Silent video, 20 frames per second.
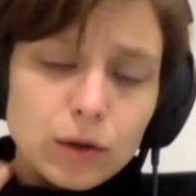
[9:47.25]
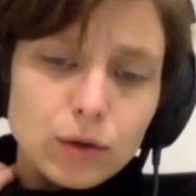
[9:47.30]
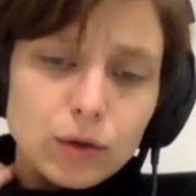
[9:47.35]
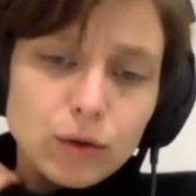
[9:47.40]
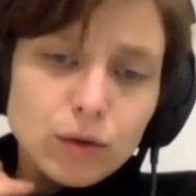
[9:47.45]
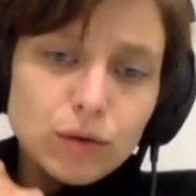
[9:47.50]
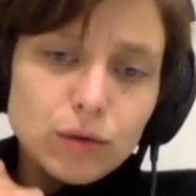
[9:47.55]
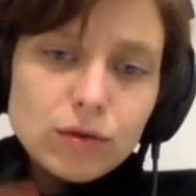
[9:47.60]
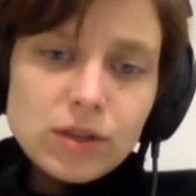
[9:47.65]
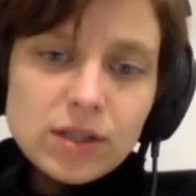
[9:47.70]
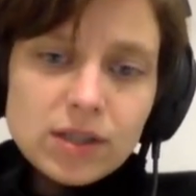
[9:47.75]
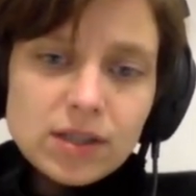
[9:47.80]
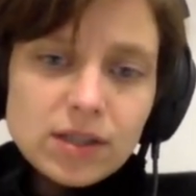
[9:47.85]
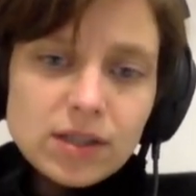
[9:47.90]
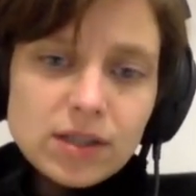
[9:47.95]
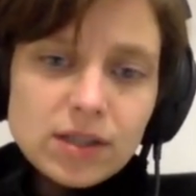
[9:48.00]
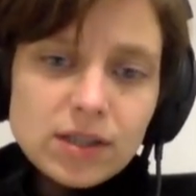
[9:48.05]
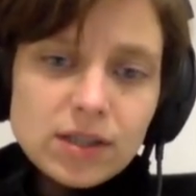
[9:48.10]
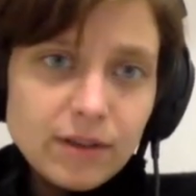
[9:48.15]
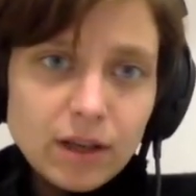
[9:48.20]
to
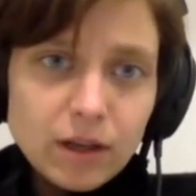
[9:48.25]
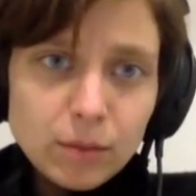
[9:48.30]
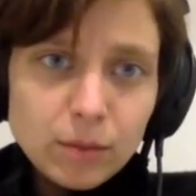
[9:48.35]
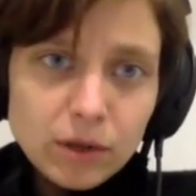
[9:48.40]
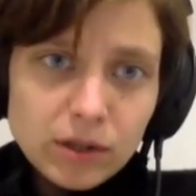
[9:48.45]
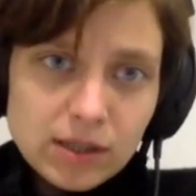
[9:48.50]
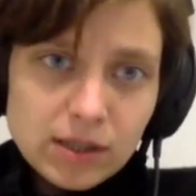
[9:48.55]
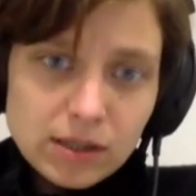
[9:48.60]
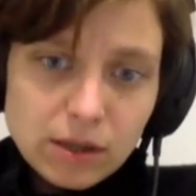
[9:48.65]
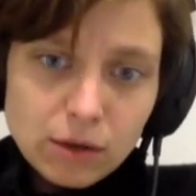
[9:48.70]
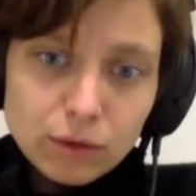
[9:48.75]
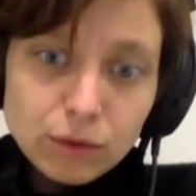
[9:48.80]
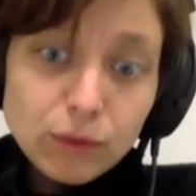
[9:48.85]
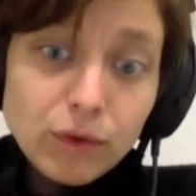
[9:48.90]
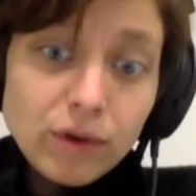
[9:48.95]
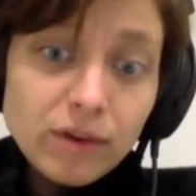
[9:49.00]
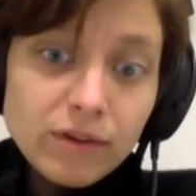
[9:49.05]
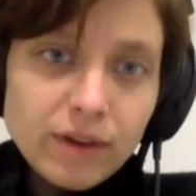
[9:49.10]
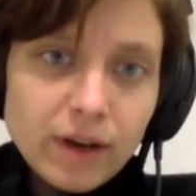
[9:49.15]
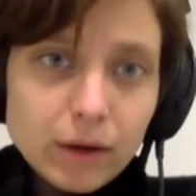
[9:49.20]
just develop on its
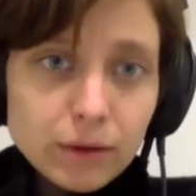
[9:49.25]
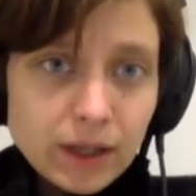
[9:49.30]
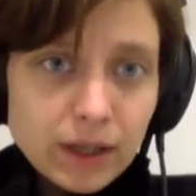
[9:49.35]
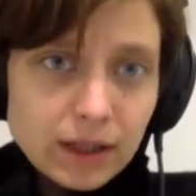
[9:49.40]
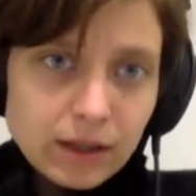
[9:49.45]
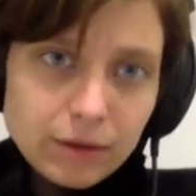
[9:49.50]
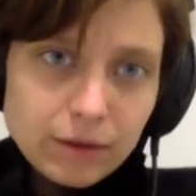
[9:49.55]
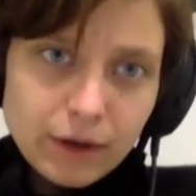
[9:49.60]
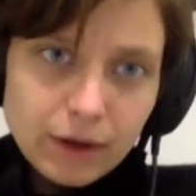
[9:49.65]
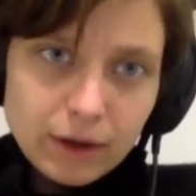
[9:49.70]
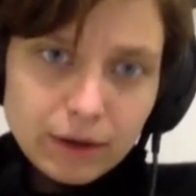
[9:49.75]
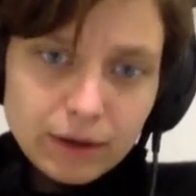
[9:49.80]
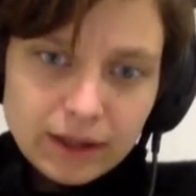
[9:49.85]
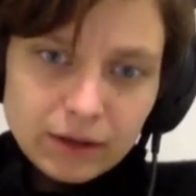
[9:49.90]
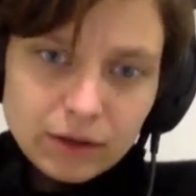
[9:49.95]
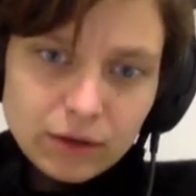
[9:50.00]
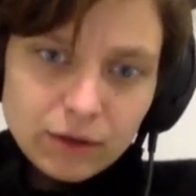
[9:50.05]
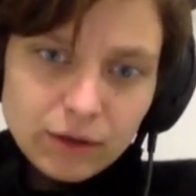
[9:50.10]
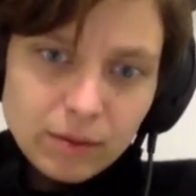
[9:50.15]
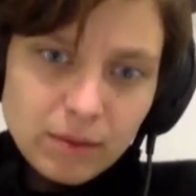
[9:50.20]
own without any
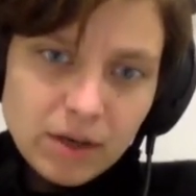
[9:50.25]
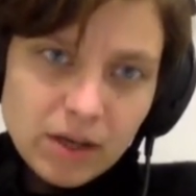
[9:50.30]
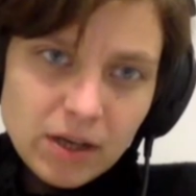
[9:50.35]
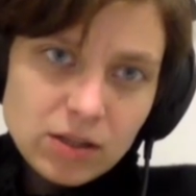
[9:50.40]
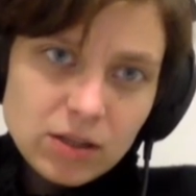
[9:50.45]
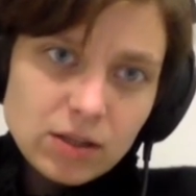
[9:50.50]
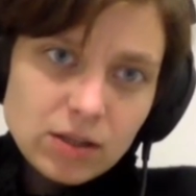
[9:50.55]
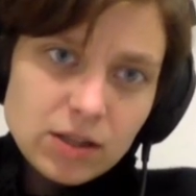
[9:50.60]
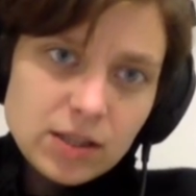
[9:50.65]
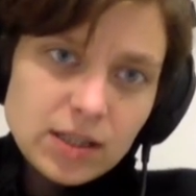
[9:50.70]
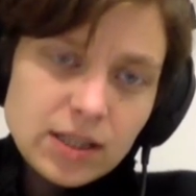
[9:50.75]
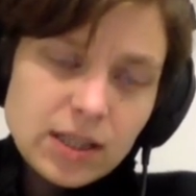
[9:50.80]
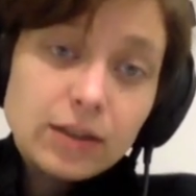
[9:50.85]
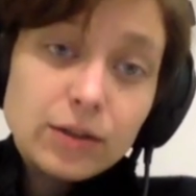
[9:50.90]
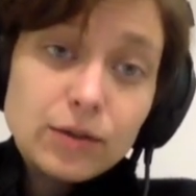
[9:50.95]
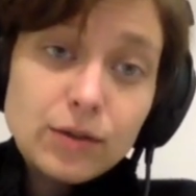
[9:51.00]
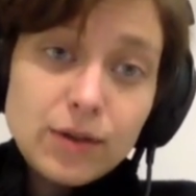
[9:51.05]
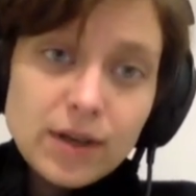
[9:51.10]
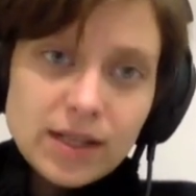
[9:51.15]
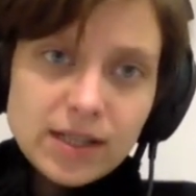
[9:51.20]
regulatory measures
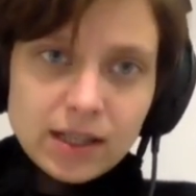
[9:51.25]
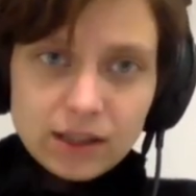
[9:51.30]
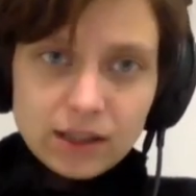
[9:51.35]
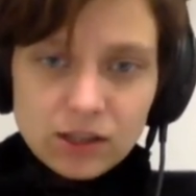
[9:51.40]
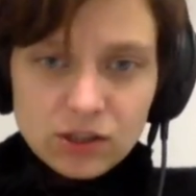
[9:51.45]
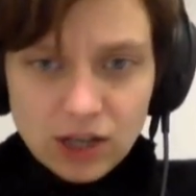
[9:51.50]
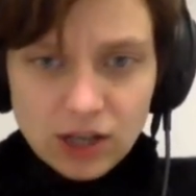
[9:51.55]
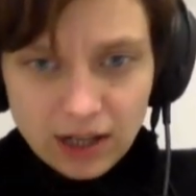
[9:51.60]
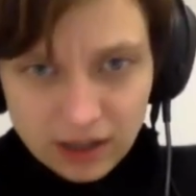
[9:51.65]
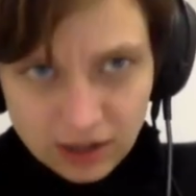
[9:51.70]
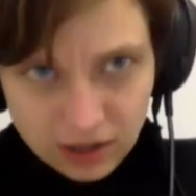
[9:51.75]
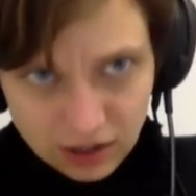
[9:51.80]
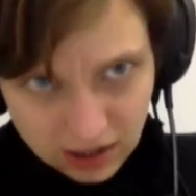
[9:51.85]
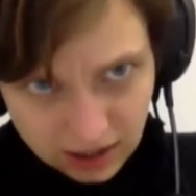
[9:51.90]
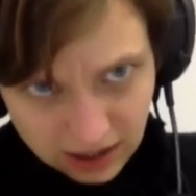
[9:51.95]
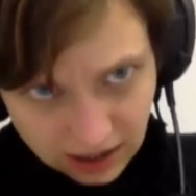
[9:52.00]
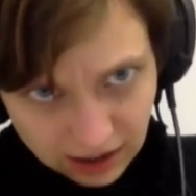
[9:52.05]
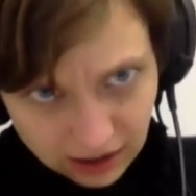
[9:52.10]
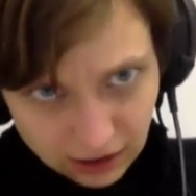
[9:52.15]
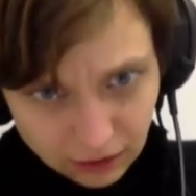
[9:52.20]
addressing the
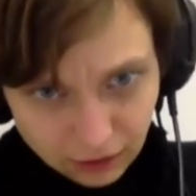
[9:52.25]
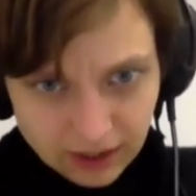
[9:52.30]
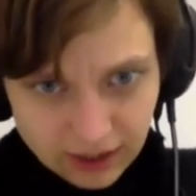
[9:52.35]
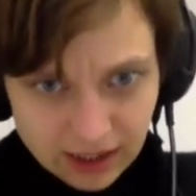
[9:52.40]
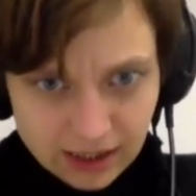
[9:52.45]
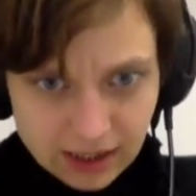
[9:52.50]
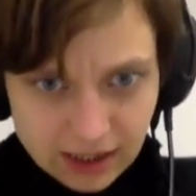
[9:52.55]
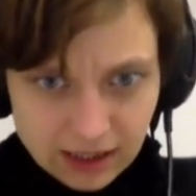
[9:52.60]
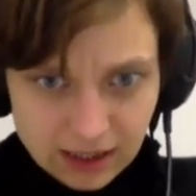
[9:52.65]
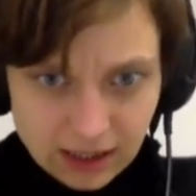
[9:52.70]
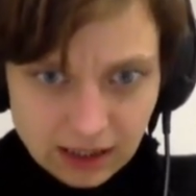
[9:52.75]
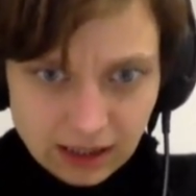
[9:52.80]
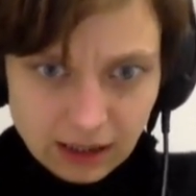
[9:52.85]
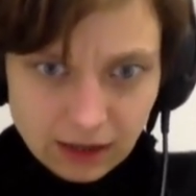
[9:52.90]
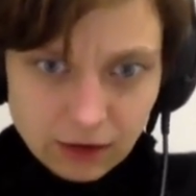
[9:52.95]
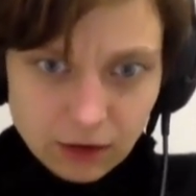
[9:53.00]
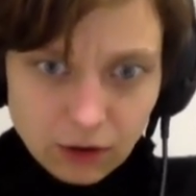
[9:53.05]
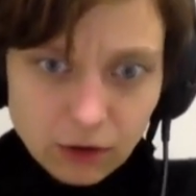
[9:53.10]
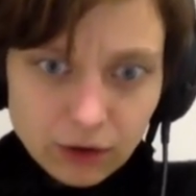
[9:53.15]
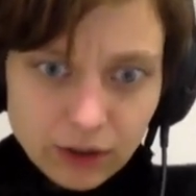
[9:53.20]
challenges and the risks that
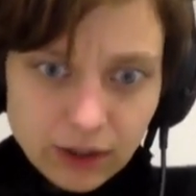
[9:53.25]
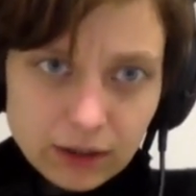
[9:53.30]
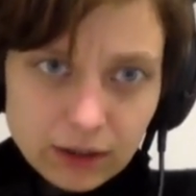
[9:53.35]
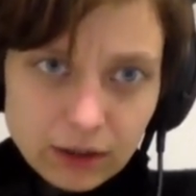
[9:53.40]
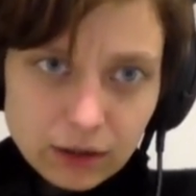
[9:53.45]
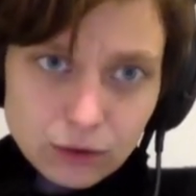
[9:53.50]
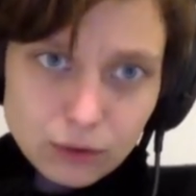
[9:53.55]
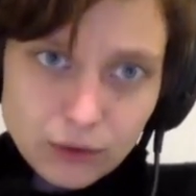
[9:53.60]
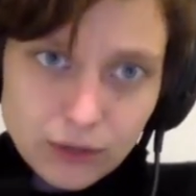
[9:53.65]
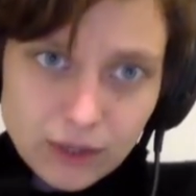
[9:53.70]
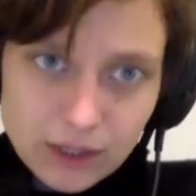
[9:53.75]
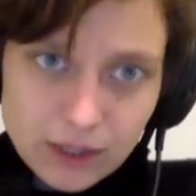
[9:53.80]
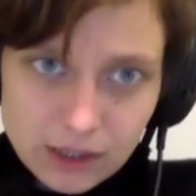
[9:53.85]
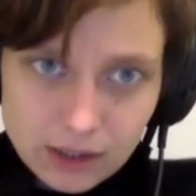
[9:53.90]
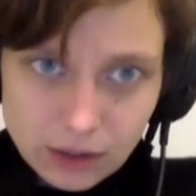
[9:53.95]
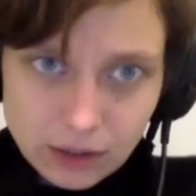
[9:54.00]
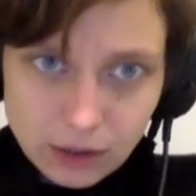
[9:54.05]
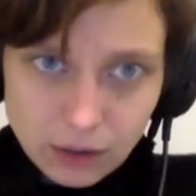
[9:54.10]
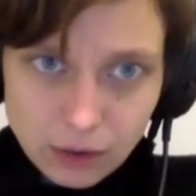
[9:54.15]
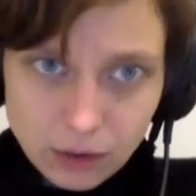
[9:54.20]
are connected to it.
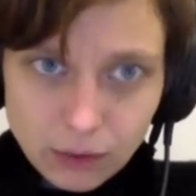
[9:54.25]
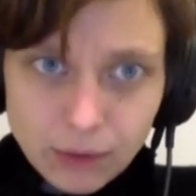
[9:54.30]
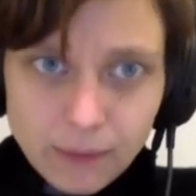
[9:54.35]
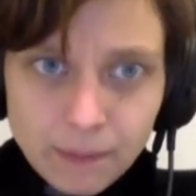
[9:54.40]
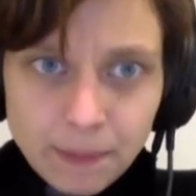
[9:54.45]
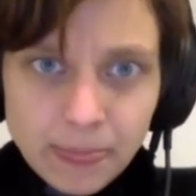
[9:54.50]
So